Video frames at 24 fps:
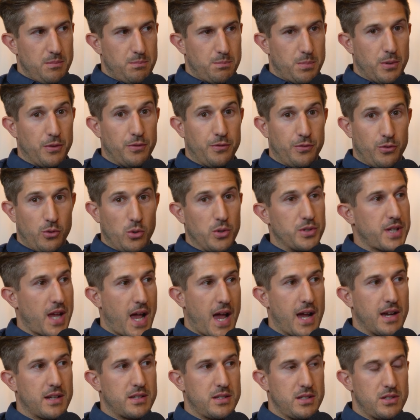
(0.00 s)
before
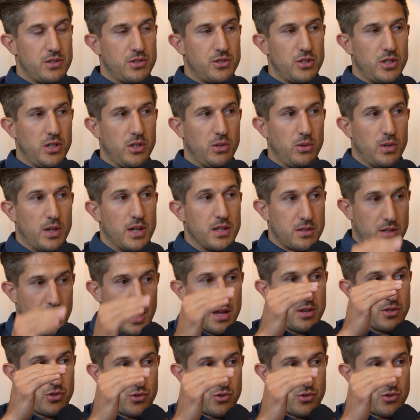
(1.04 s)
tax is due has